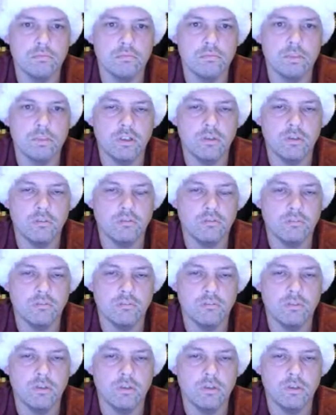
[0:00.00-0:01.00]

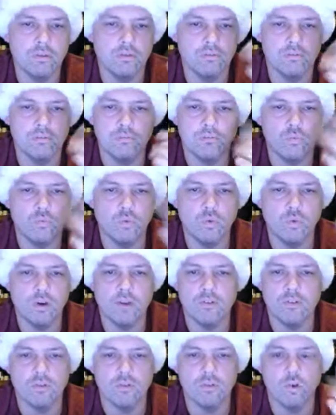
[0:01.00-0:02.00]

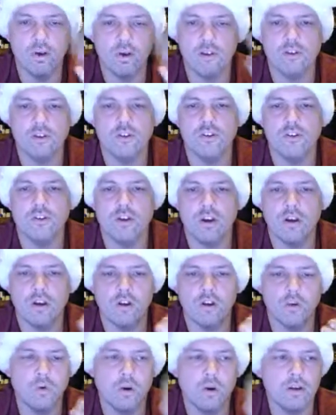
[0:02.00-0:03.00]
walk into your
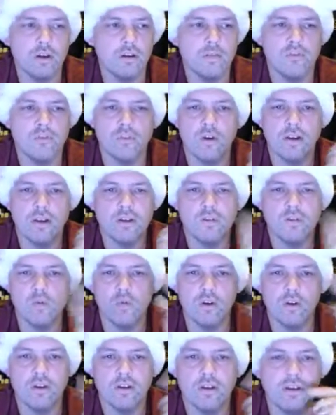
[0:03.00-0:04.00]
carrier, walk into Verizon,
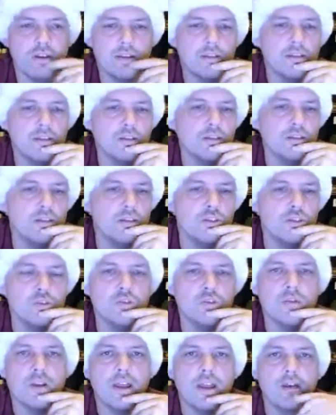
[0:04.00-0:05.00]
walk into AT&T, and you
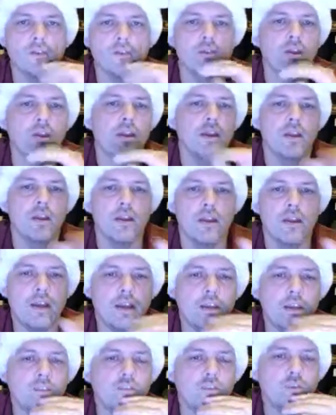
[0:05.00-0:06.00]
could have
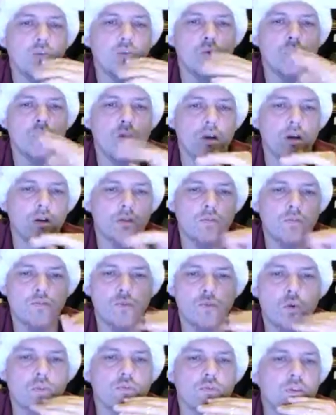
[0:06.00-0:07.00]
any phone you want
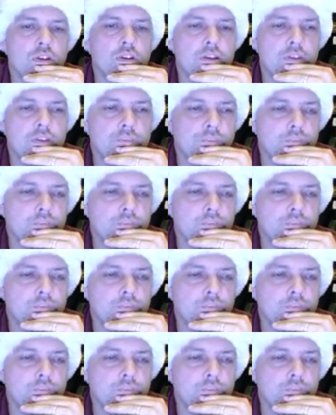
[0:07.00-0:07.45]
for free,